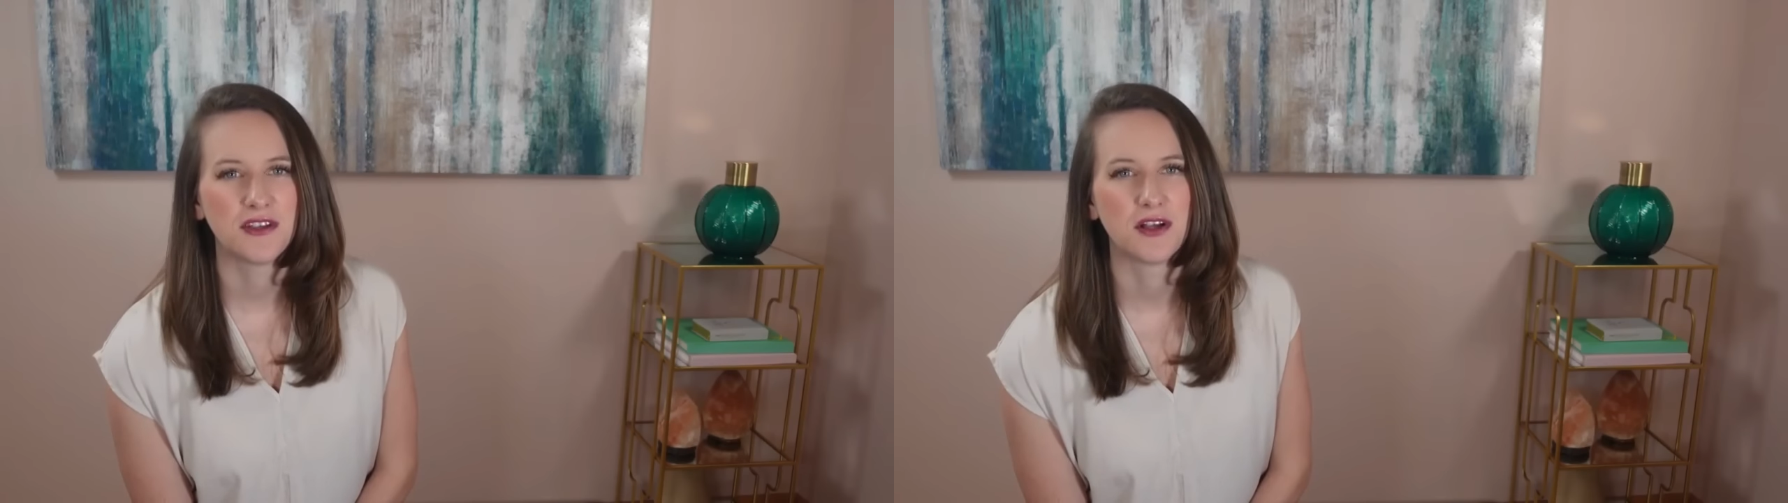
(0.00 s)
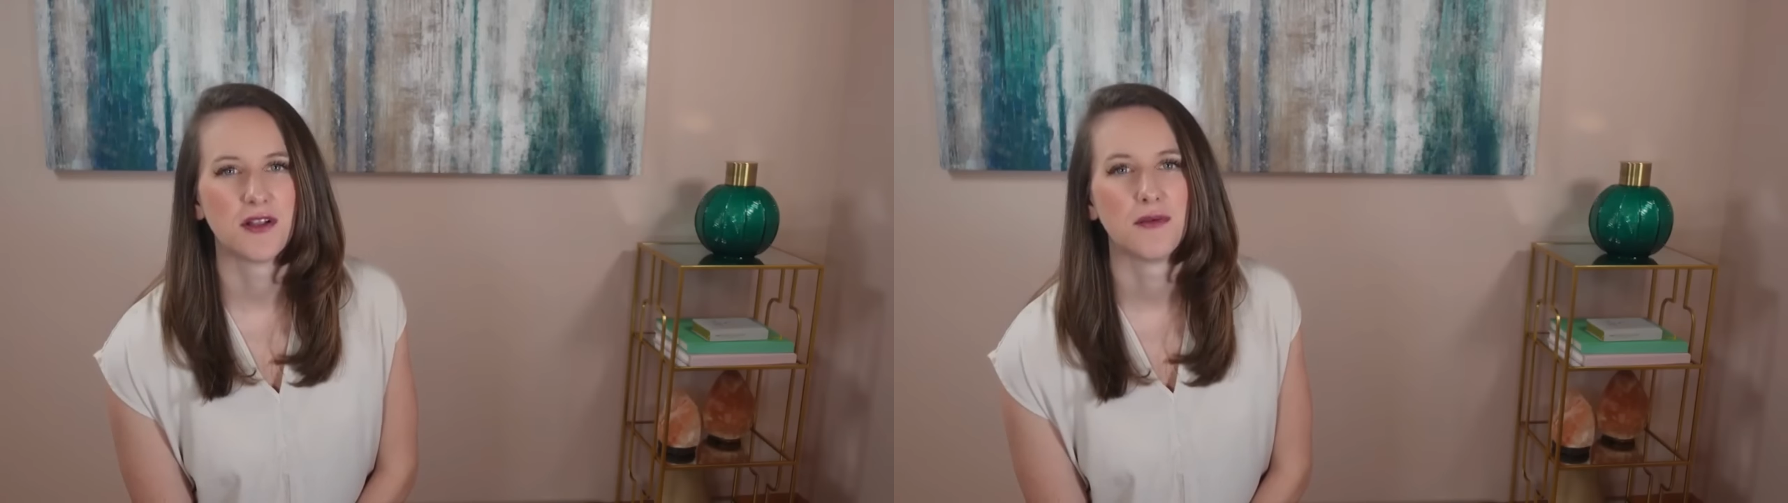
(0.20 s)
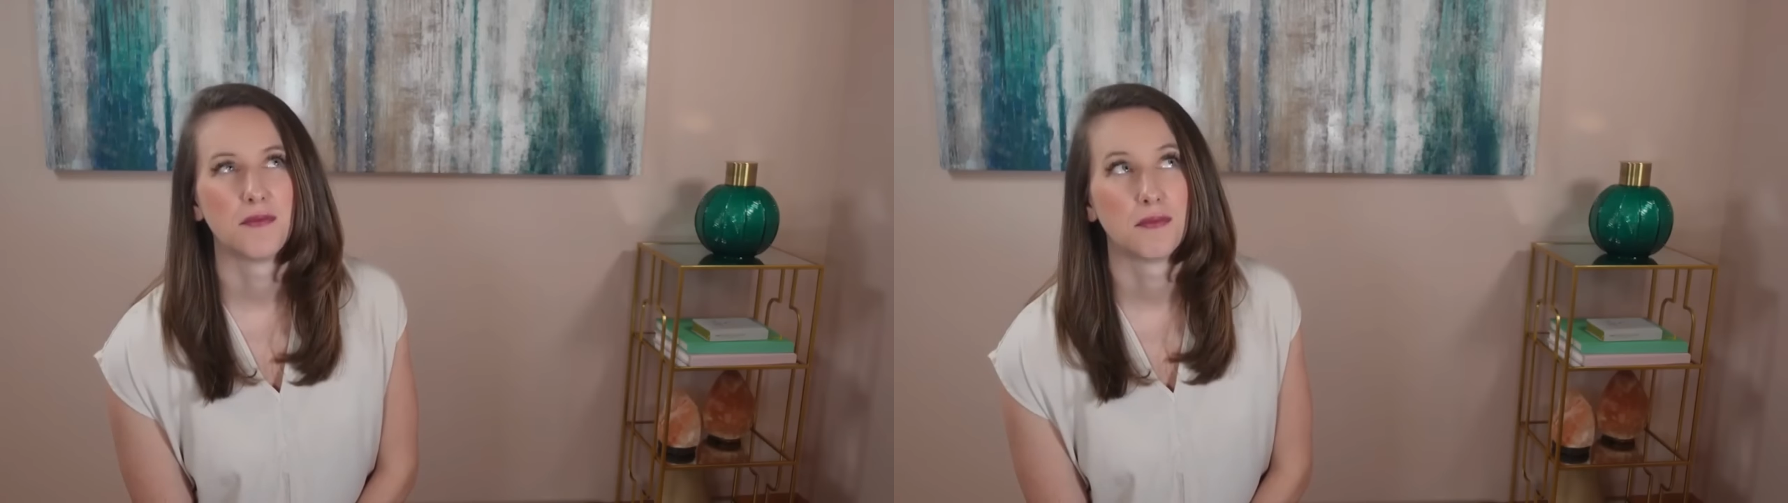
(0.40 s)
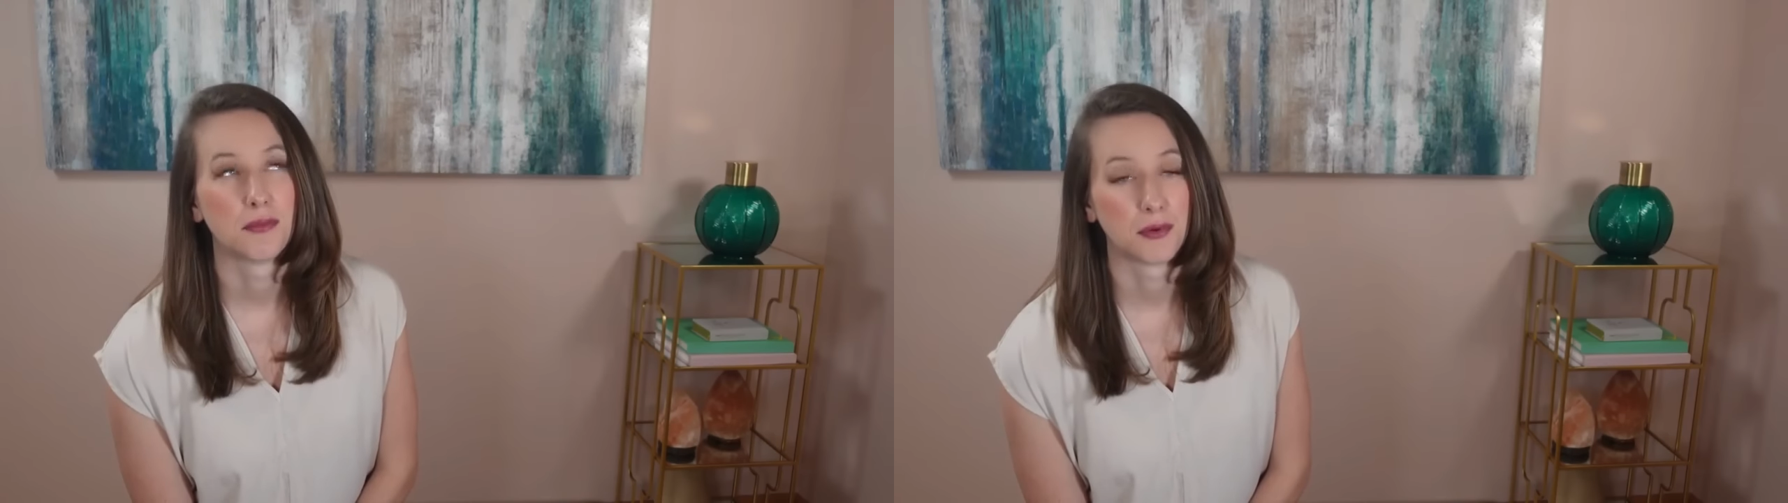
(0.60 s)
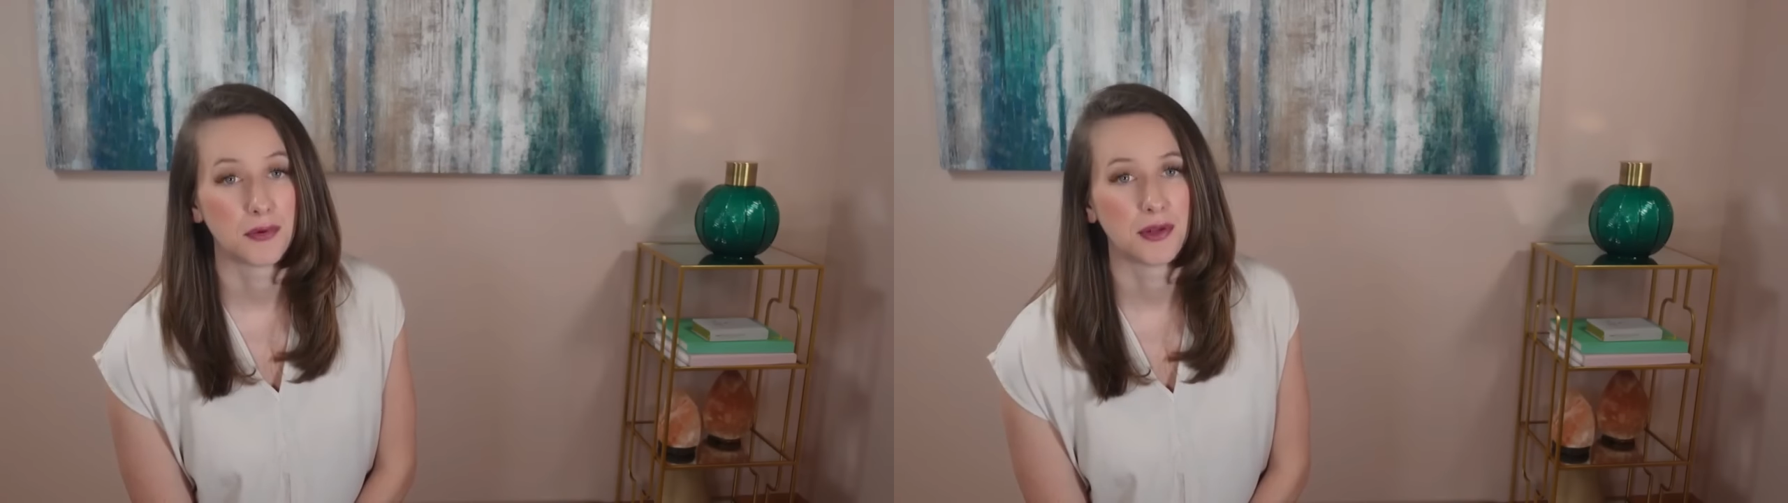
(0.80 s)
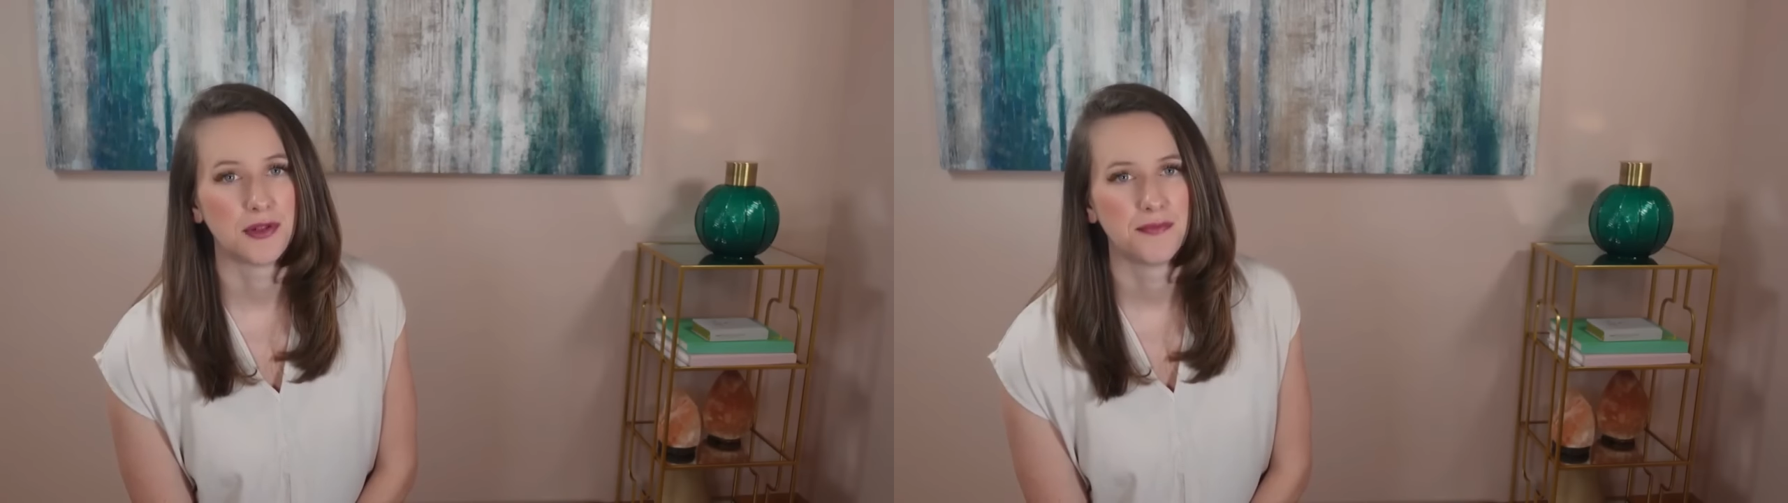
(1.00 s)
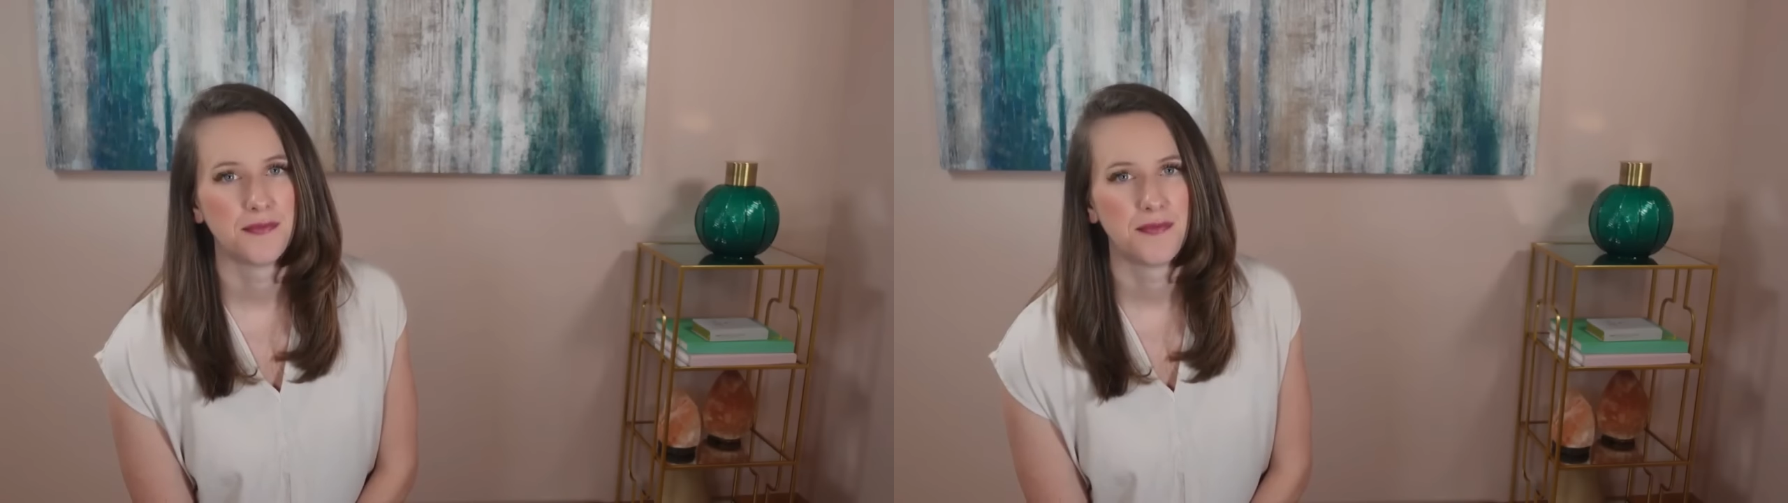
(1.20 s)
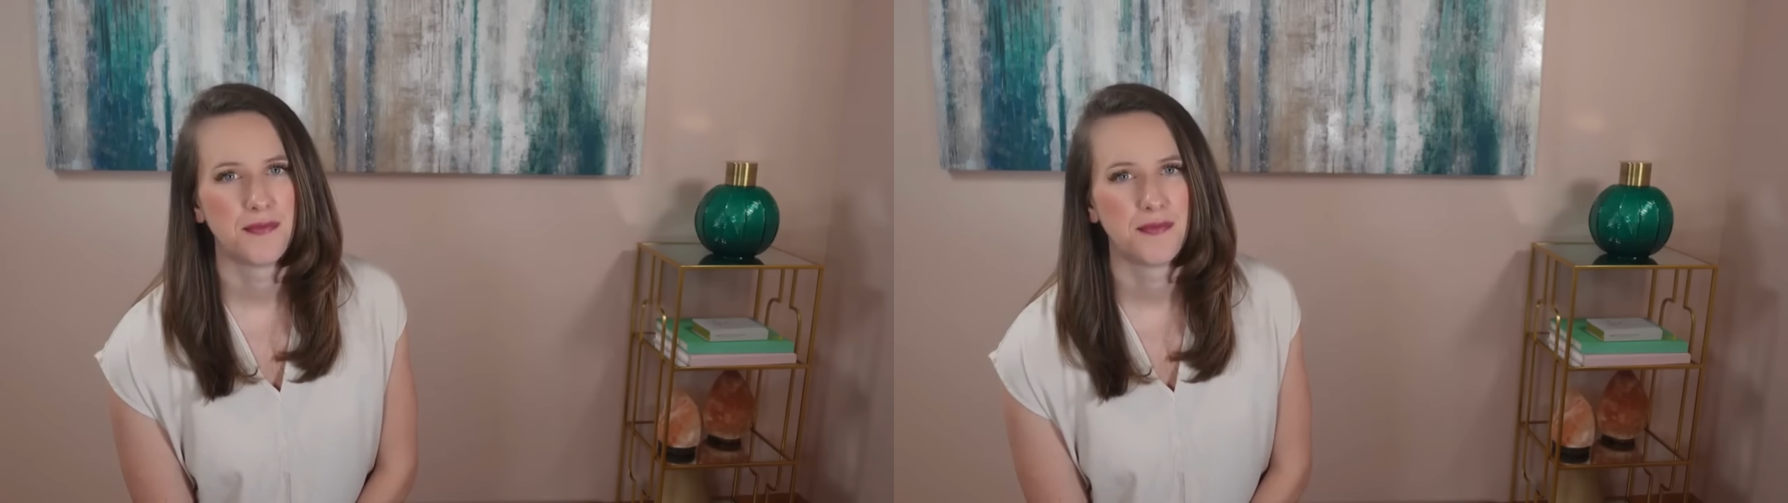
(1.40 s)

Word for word: feel brutal,